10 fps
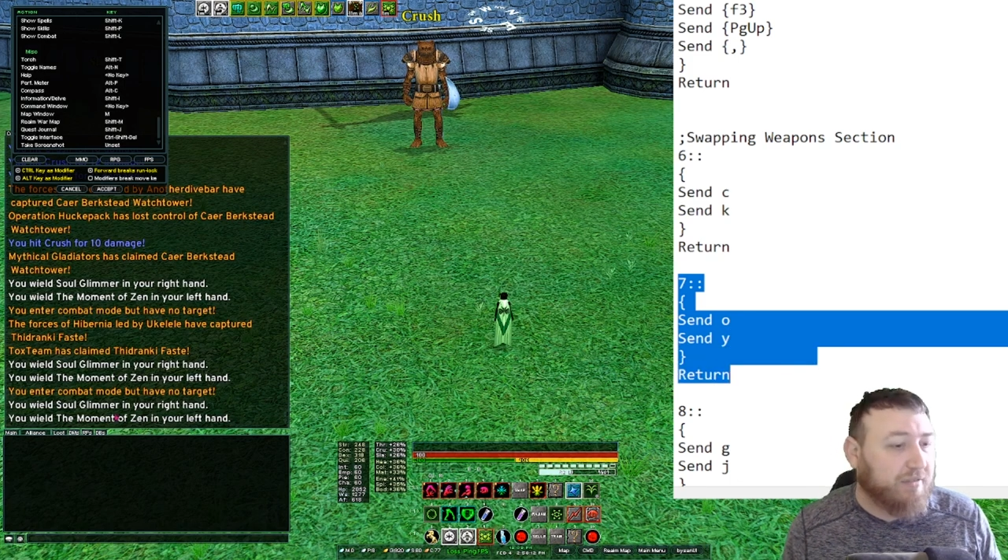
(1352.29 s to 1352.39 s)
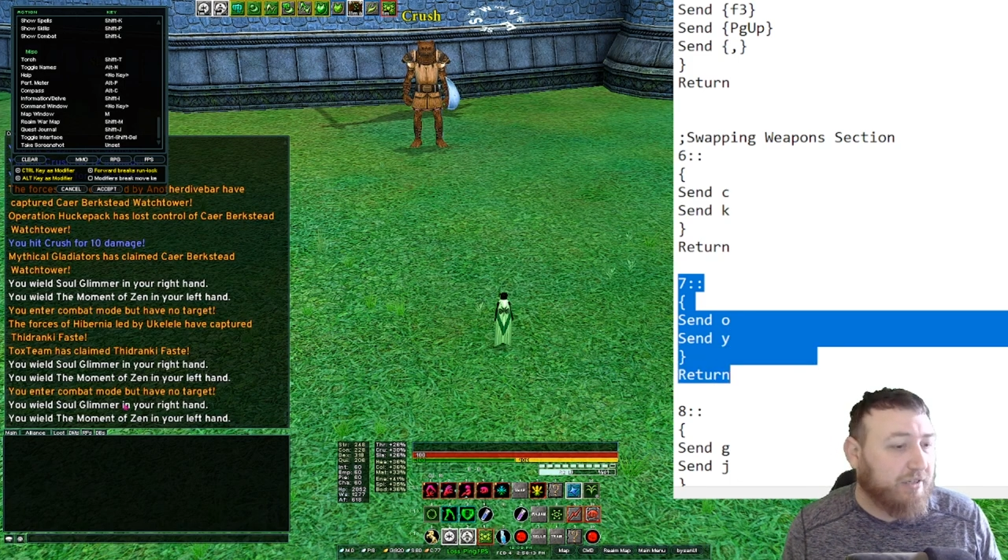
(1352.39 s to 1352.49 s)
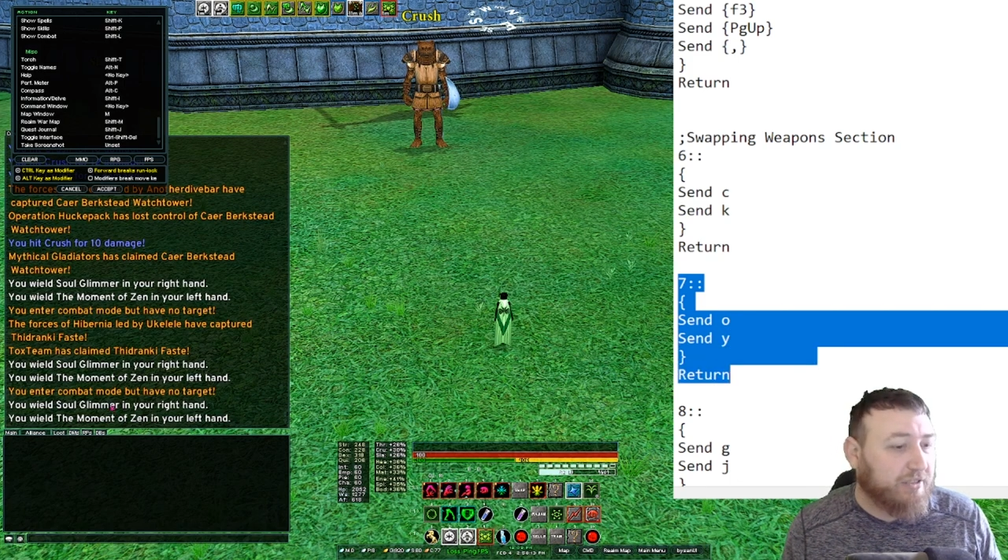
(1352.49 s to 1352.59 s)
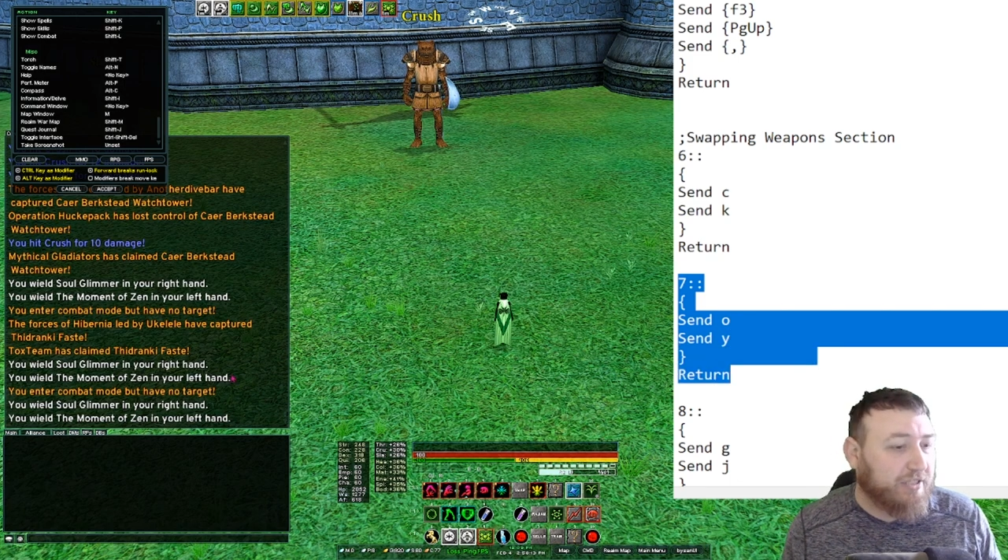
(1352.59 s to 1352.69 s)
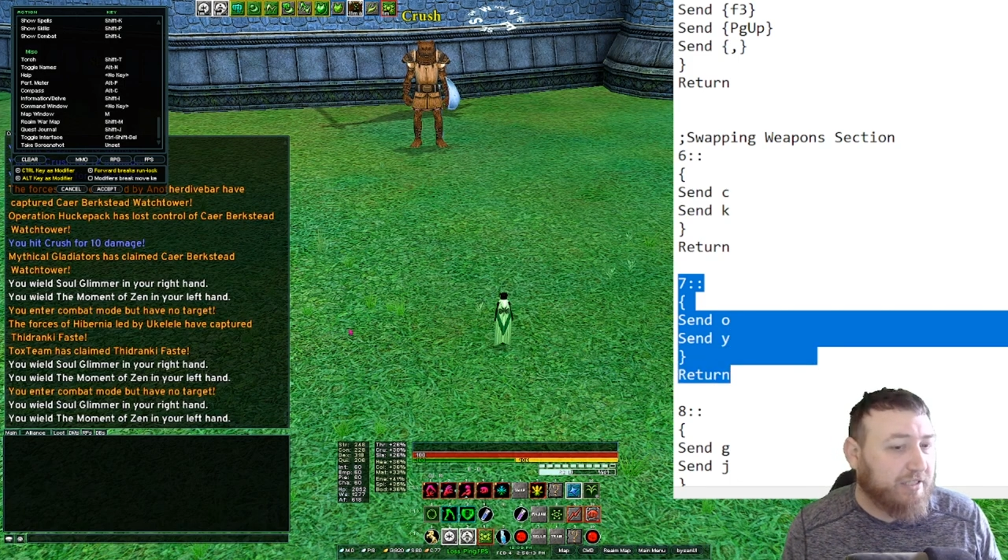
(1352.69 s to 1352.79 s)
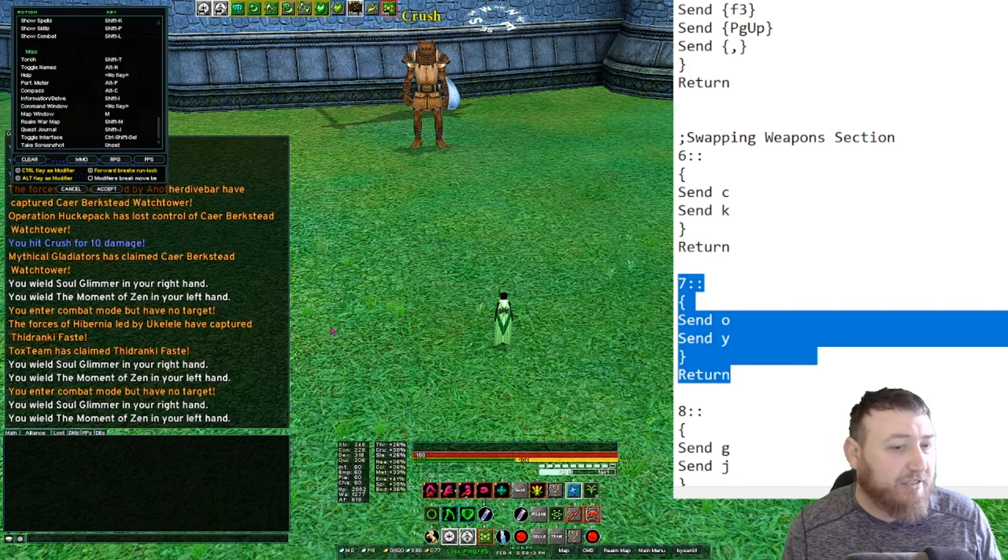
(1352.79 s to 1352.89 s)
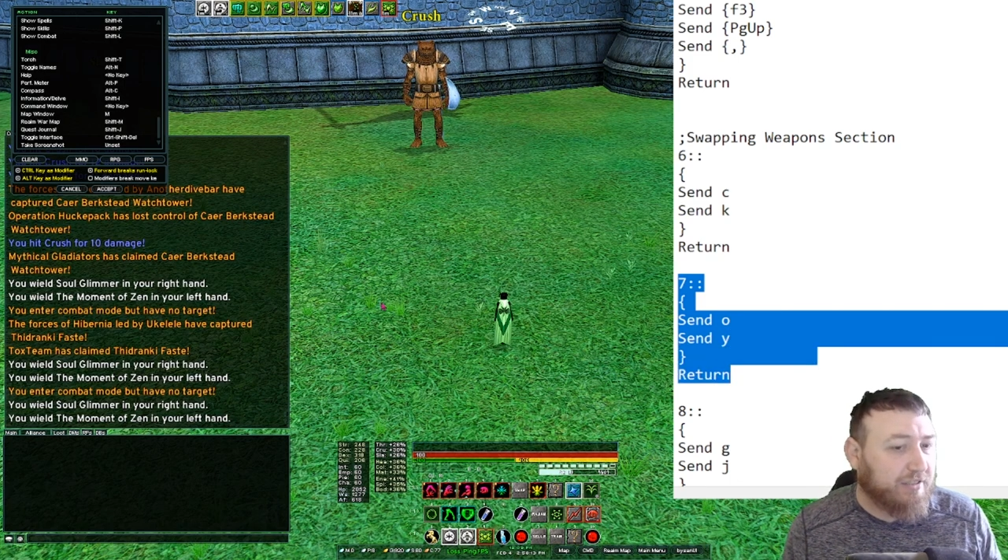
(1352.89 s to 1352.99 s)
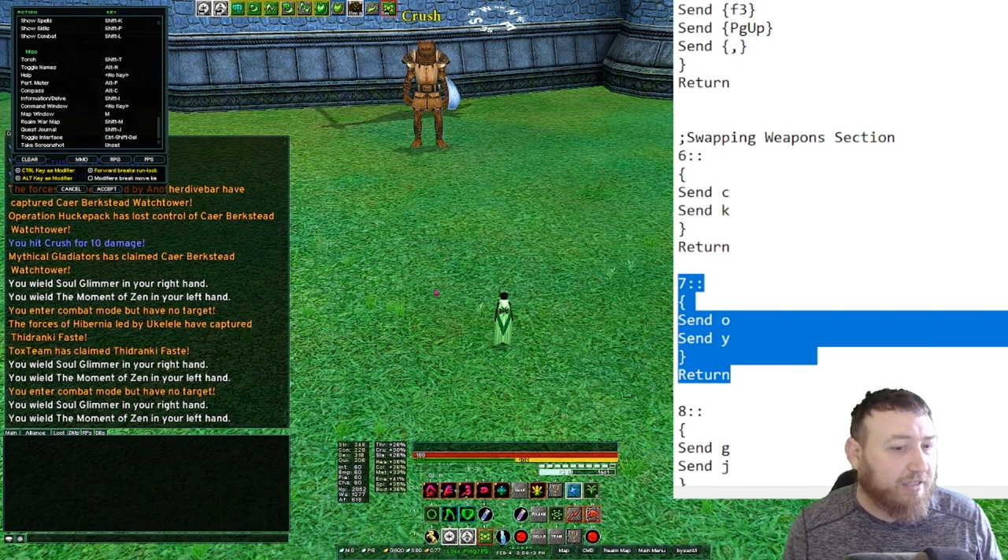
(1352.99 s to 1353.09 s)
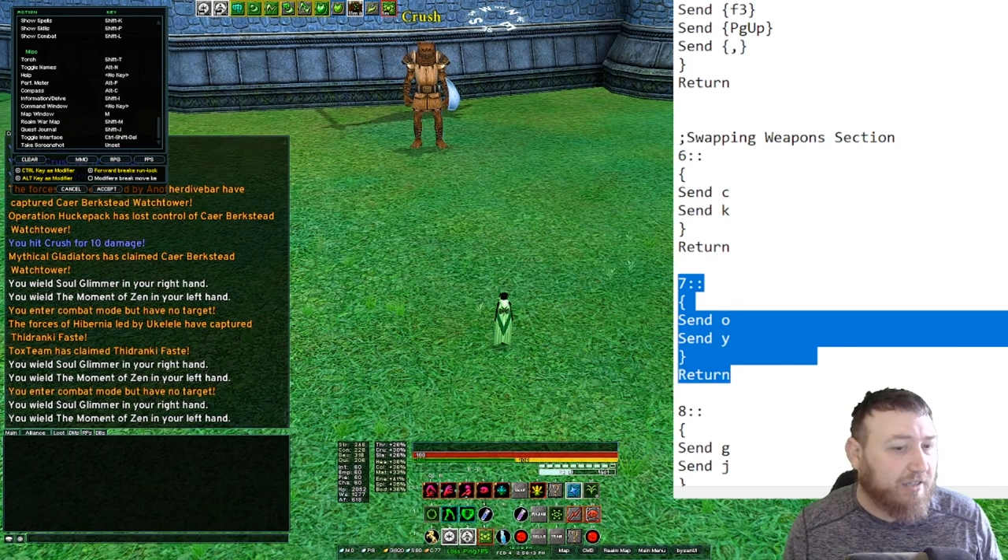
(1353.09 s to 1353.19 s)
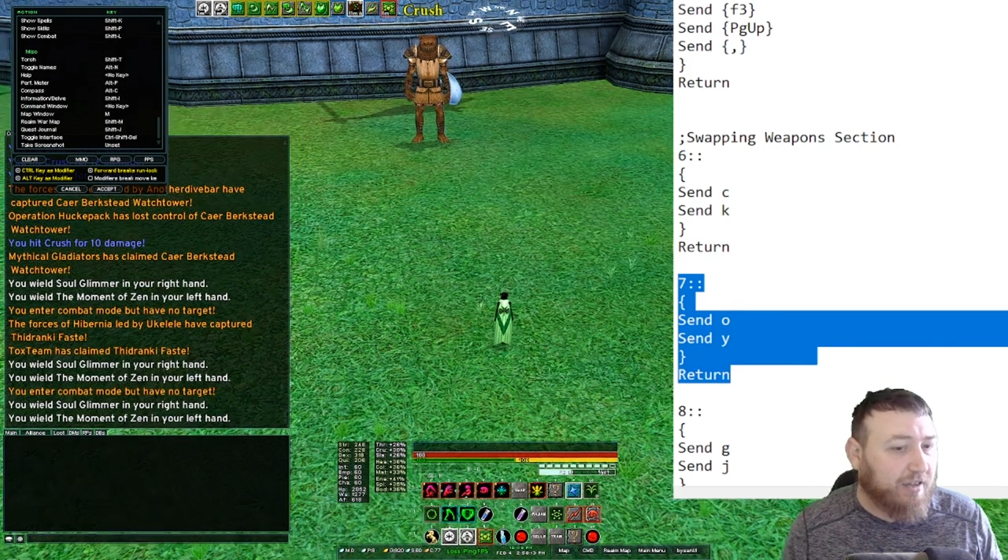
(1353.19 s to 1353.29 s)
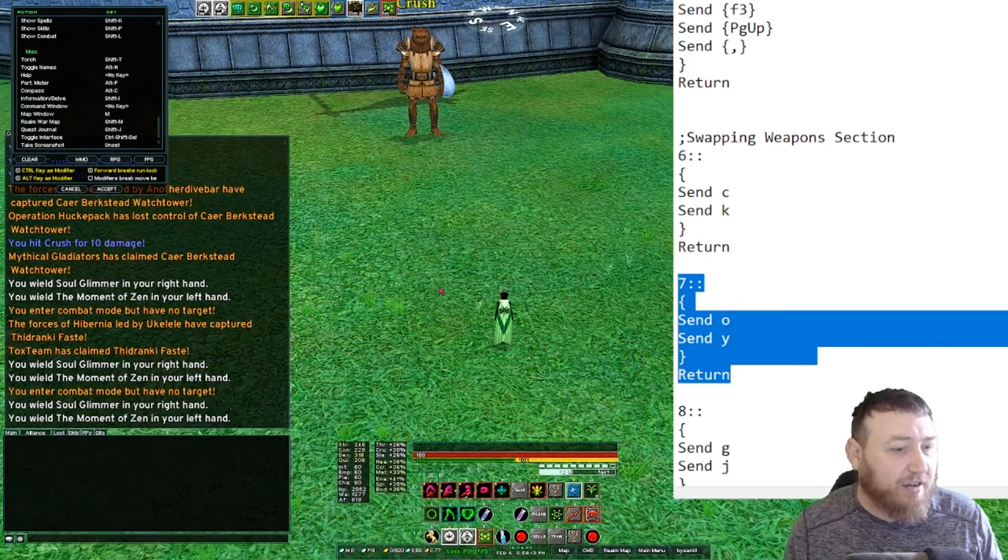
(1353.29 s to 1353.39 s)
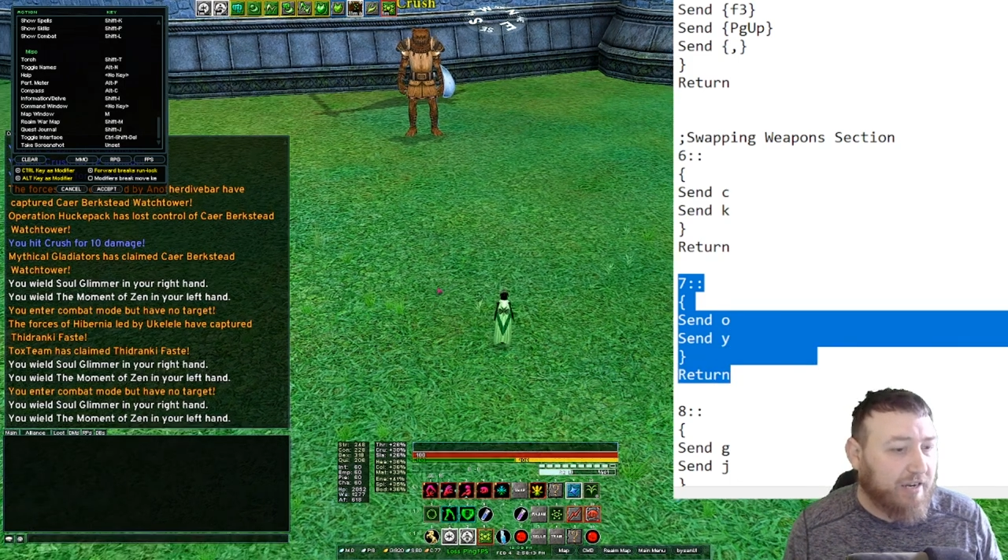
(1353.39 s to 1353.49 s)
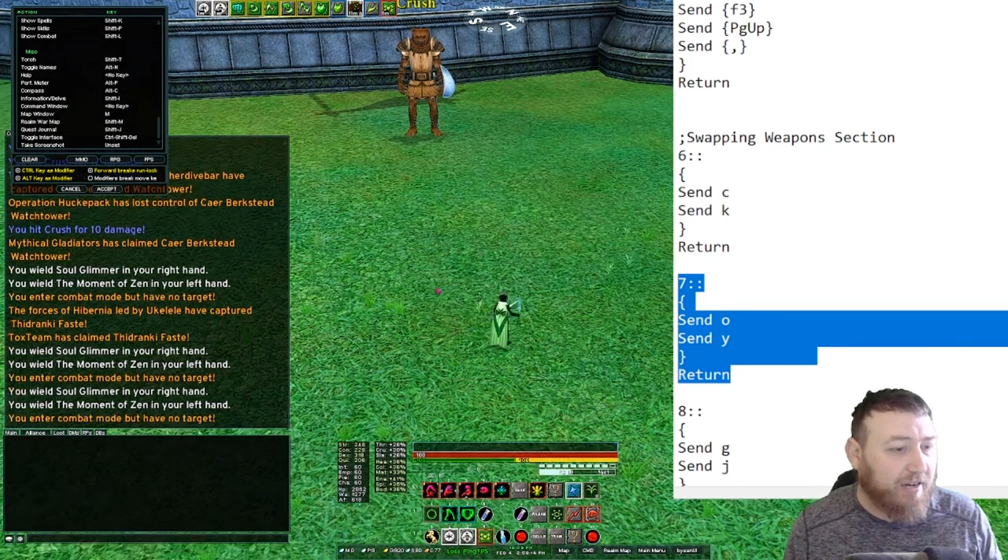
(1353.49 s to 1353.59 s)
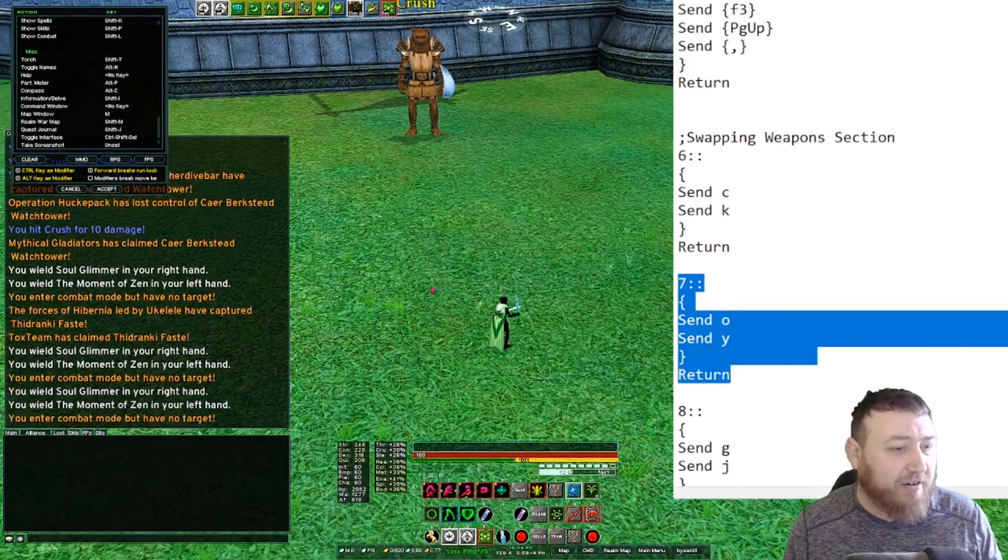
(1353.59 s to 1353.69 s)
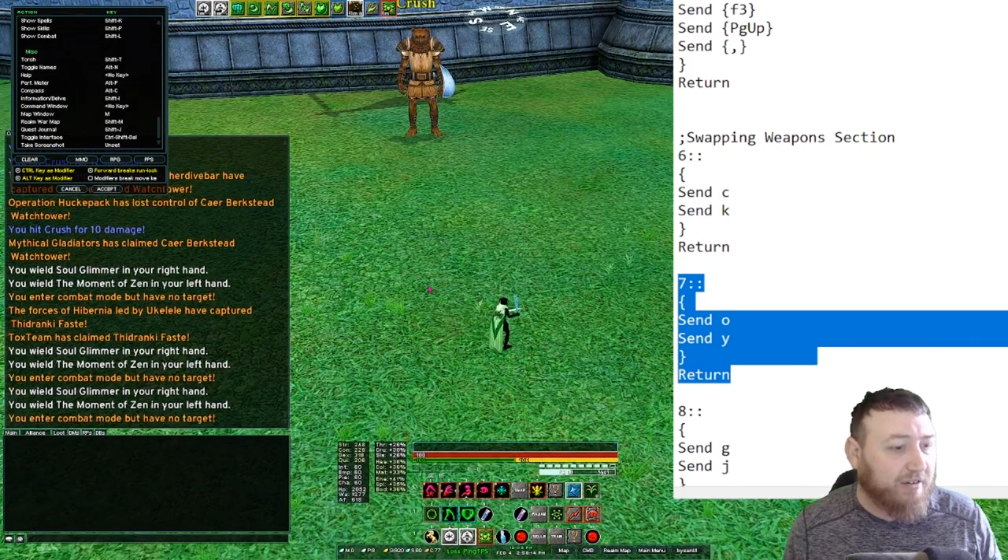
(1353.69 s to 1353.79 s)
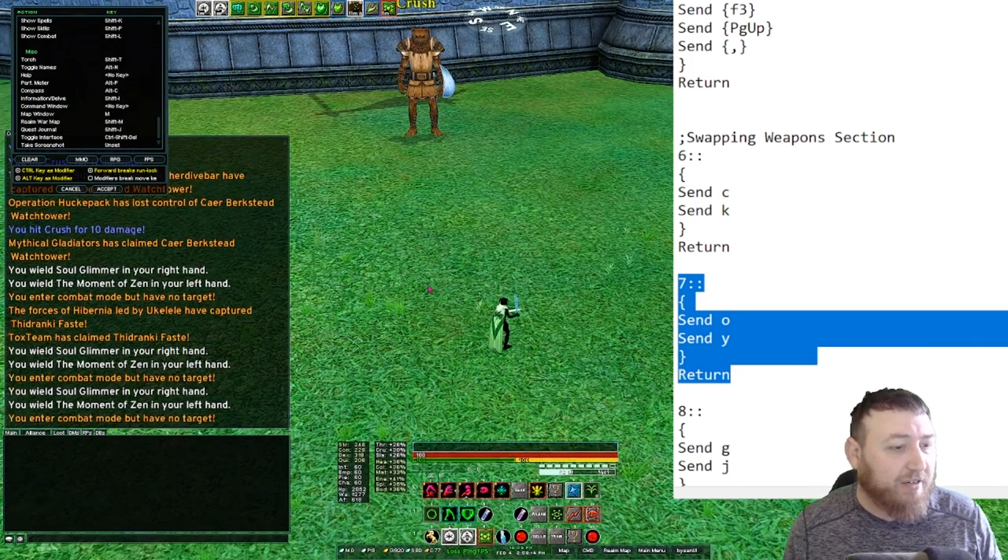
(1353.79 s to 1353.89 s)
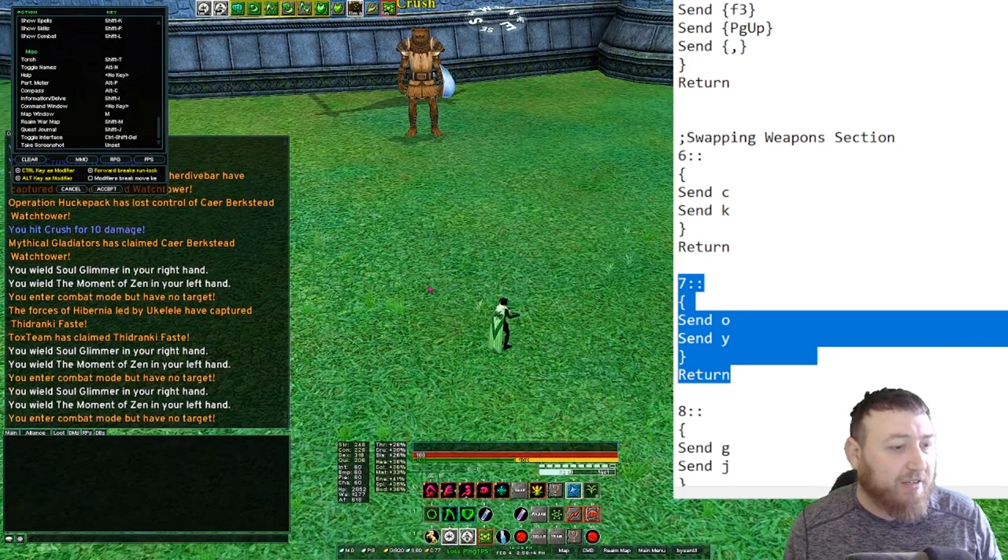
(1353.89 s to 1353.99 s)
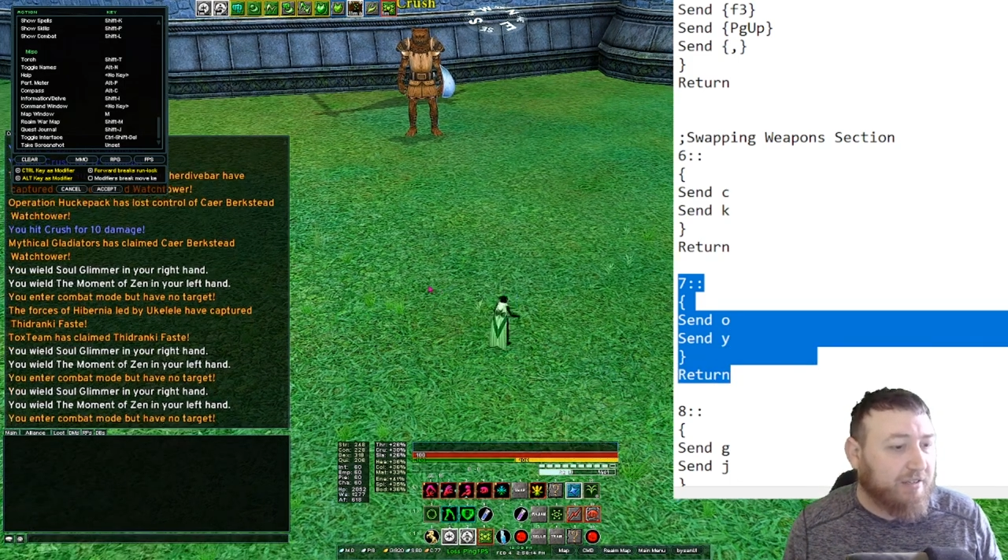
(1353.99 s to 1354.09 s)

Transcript: You can see in this in the log here,